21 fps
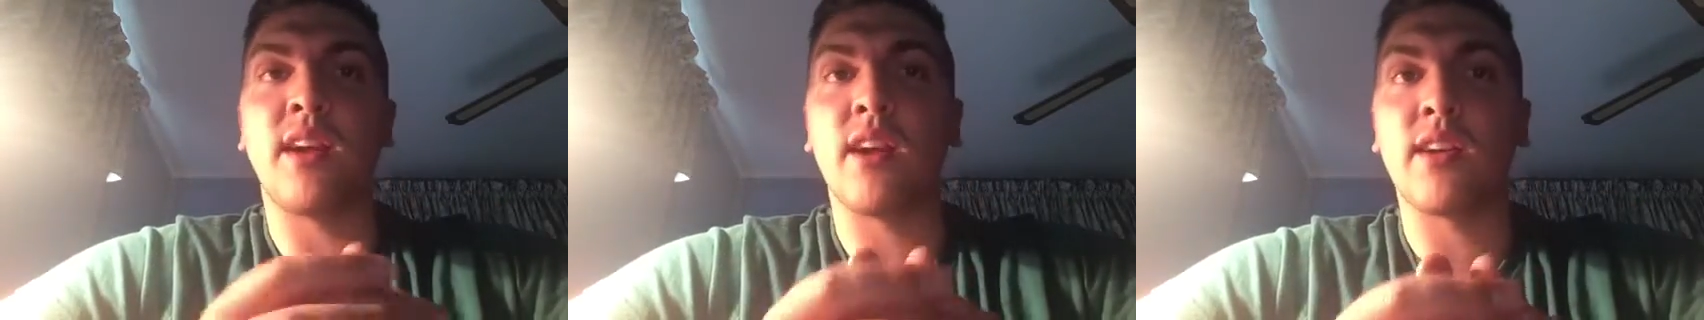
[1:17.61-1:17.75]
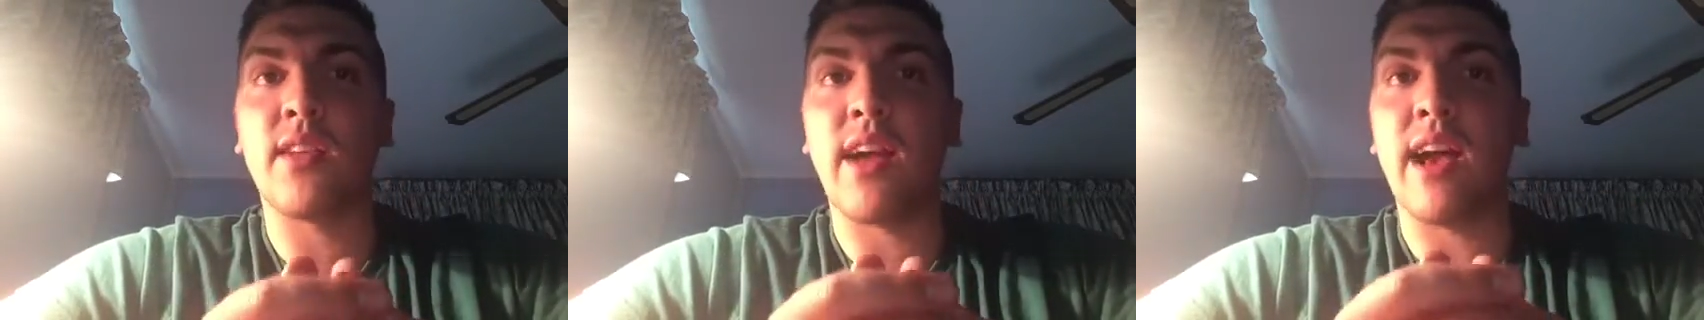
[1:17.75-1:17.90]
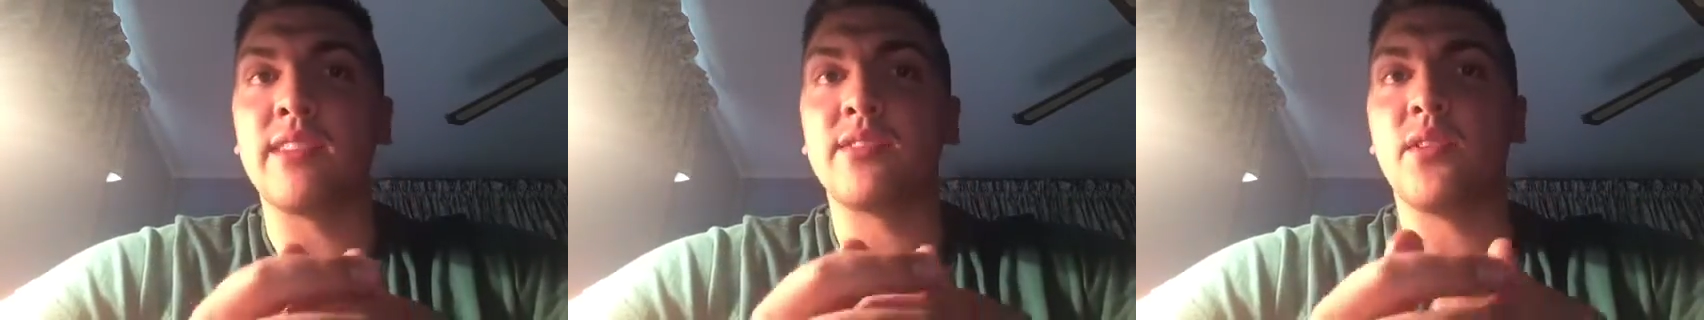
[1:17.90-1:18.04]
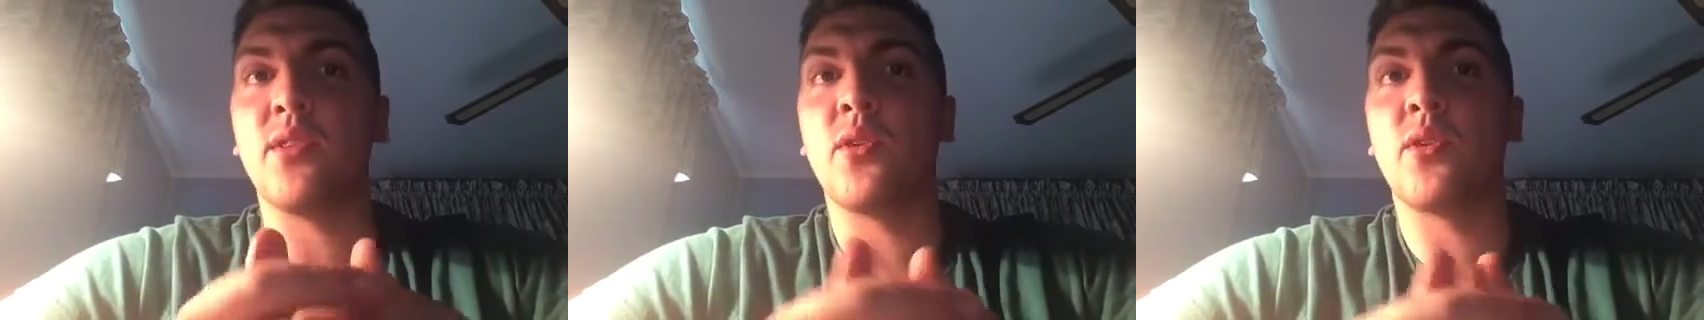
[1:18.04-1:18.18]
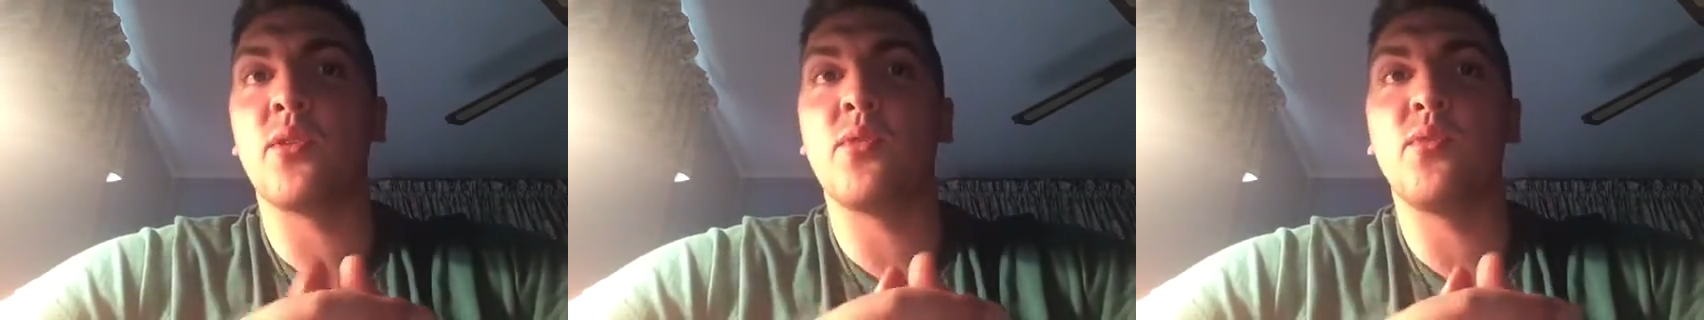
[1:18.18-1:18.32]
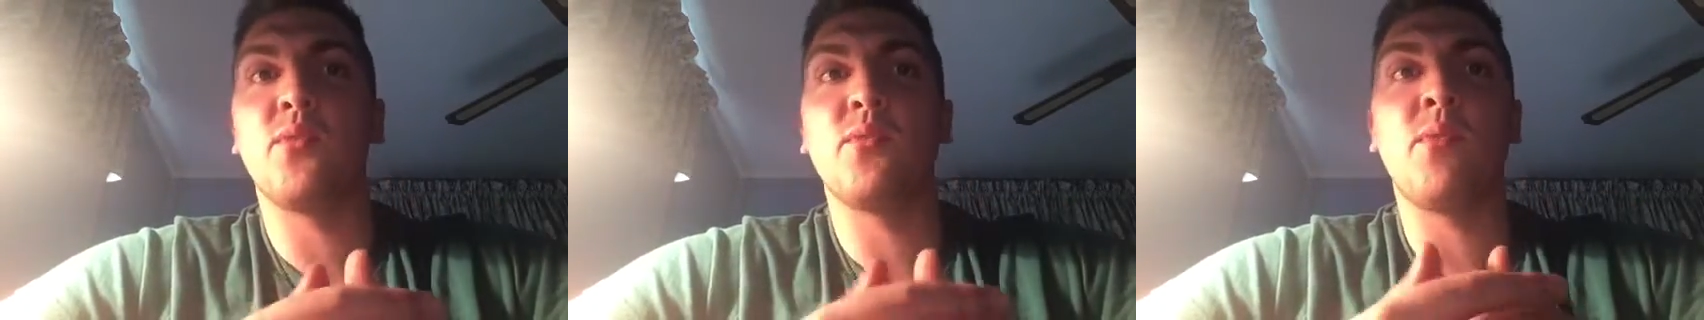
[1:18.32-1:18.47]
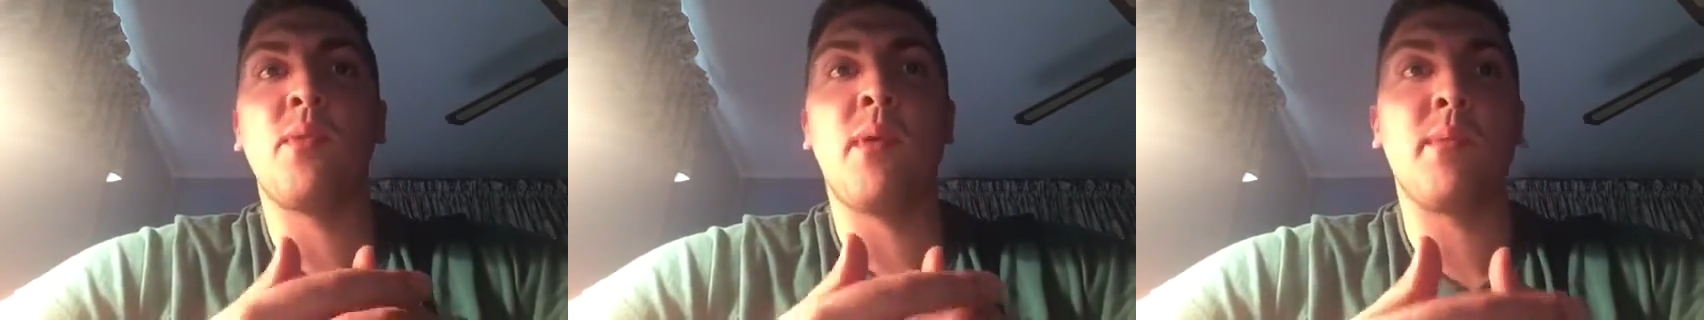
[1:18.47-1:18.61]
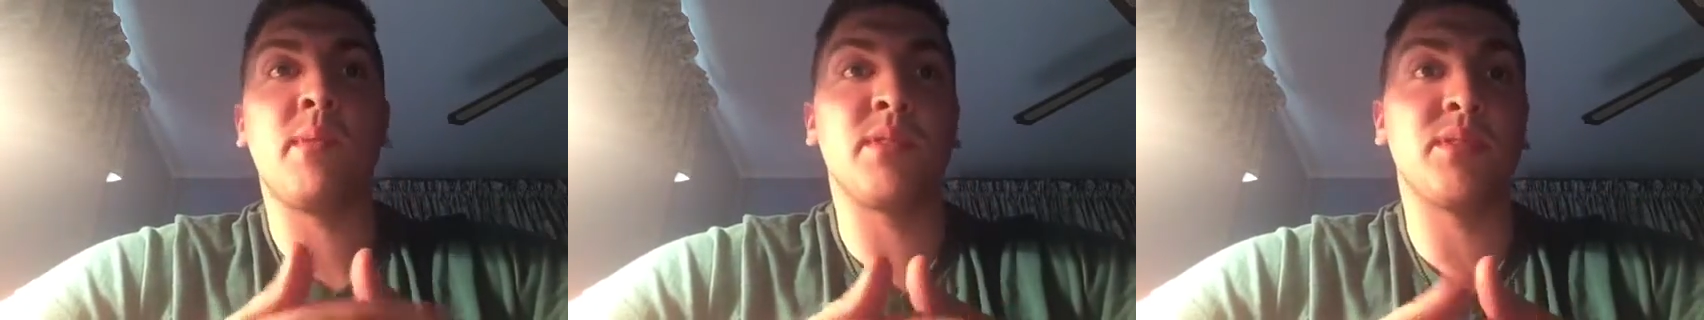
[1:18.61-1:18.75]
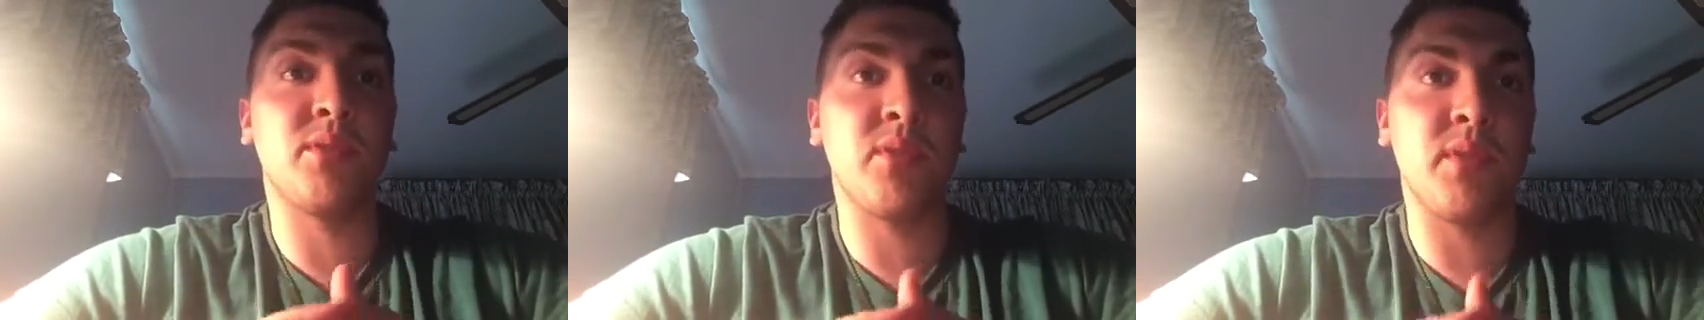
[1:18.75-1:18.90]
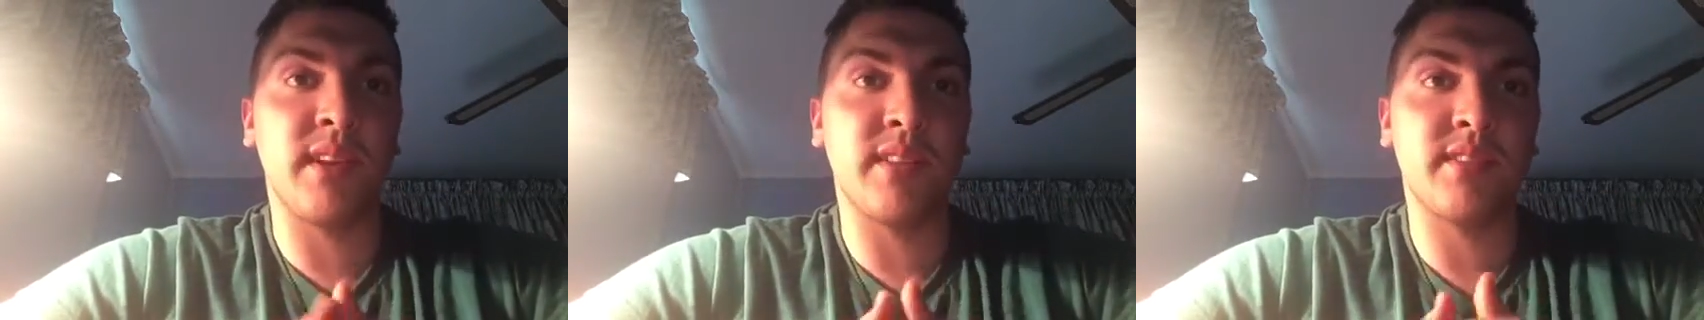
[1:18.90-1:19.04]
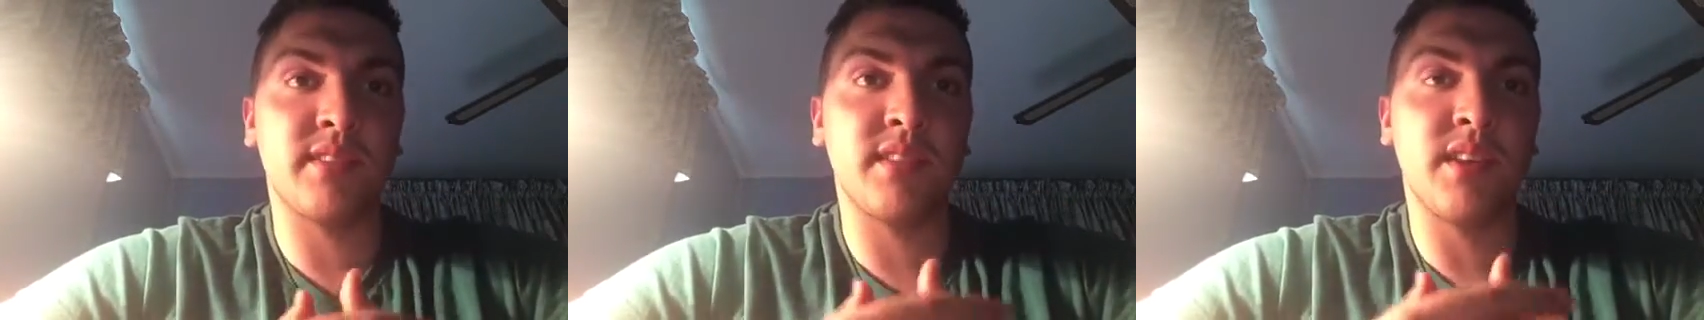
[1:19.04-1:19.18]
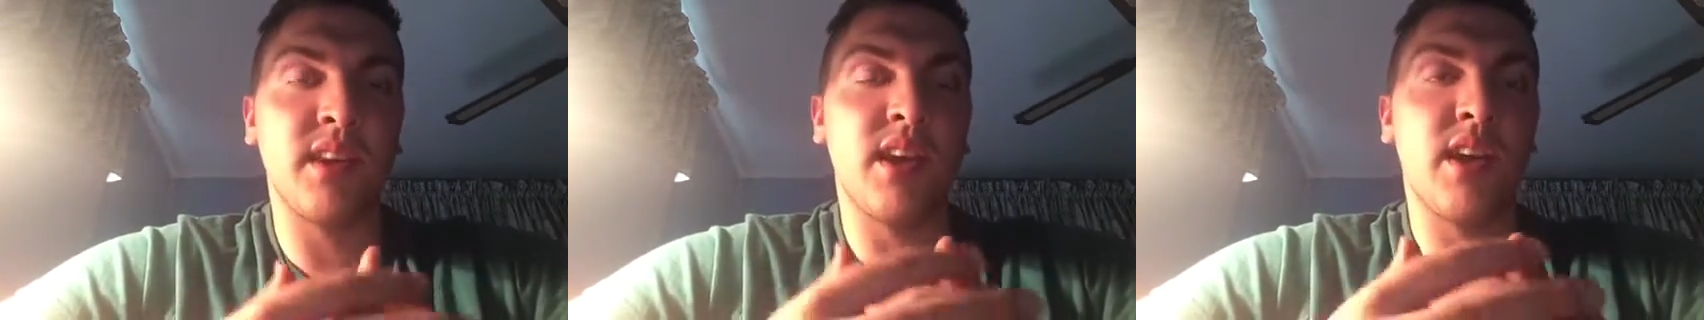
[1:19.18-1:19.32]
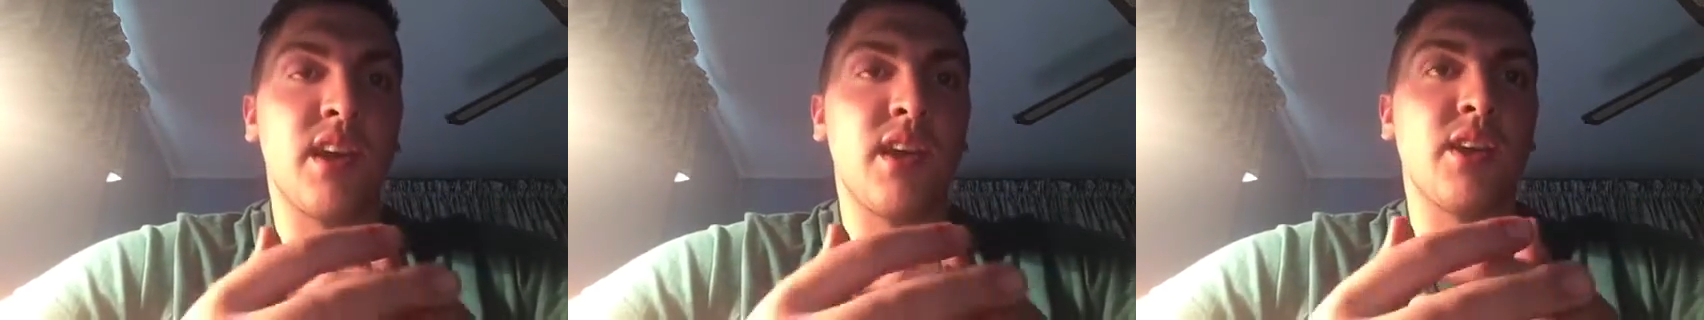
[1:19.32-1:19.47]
our class or remember students